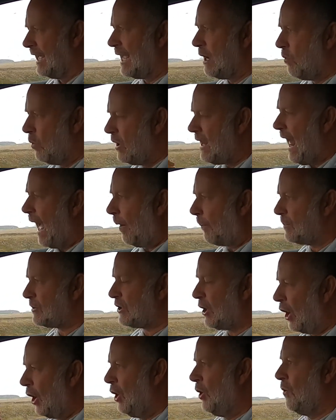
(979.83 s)
It would
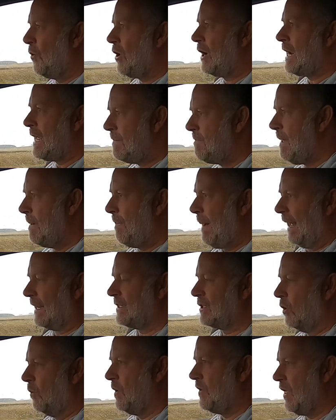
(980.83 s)
absolutely be
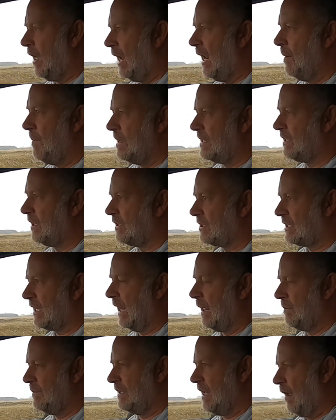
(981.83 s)
better with a limited
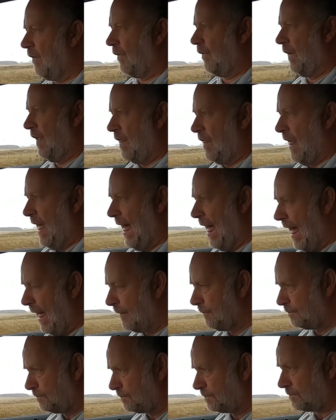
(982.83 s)
slip diff in
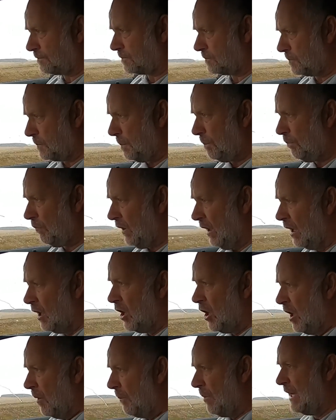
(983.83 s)
there,
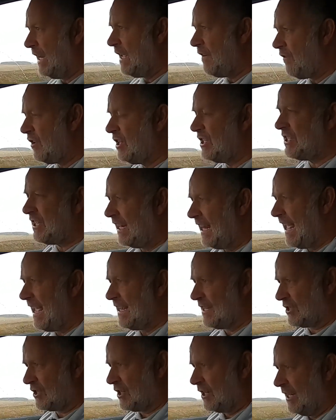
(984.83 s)
but even as it
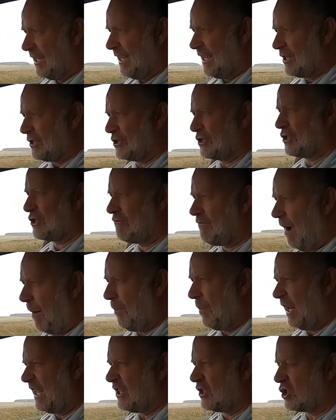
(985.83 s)
is,
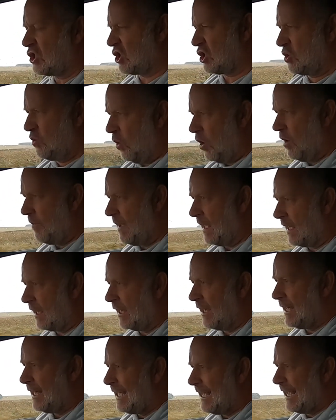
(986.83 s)
scrabbling, squirming,
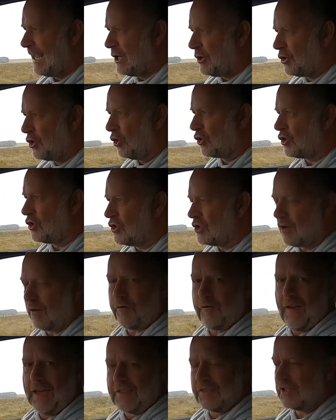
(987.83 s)
it doesn't
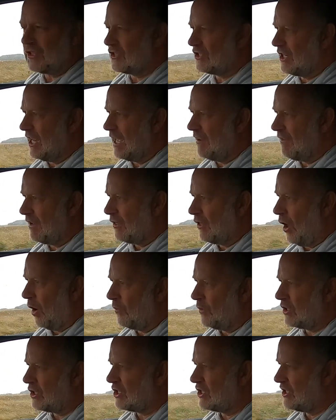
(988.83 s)
affect the steering
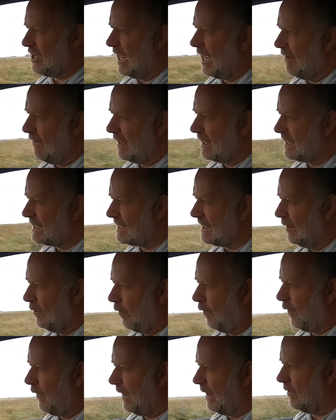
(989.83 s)
though. The steering
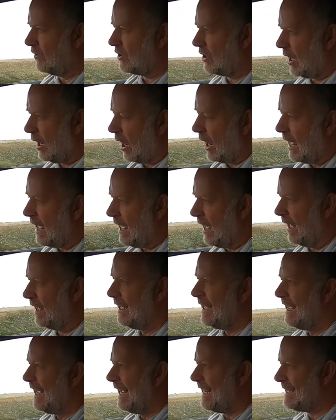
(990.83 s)
still feels clear,
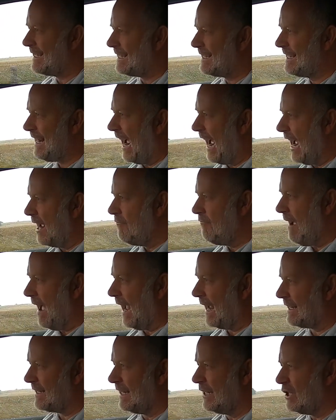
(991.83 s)
it's
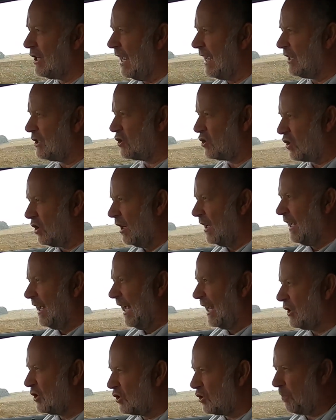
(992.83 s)
direct, it's
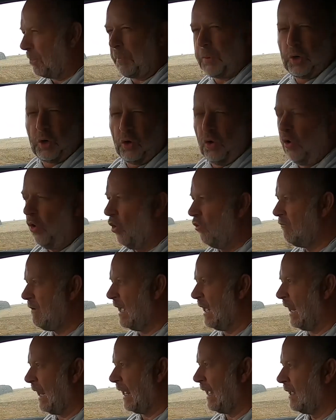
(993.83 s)
pure
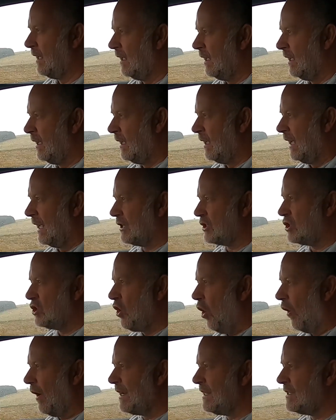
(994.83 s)
really. It's
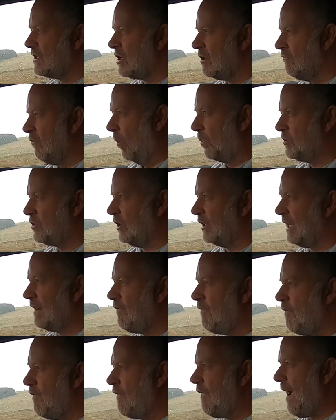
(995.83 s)
not interrupted,
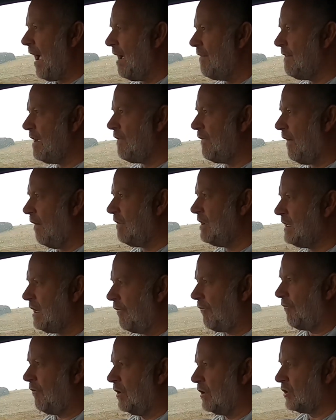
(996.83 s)
and very, very
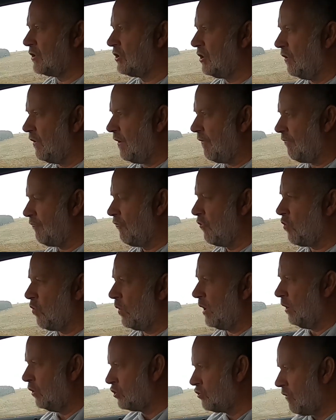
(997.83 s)
different to the
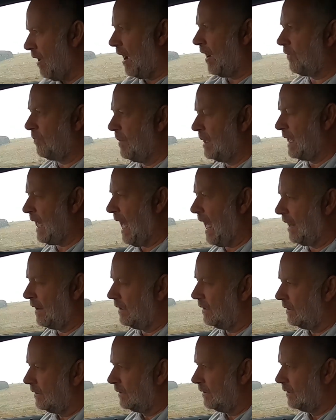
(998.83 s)
front-wheel drive Megane.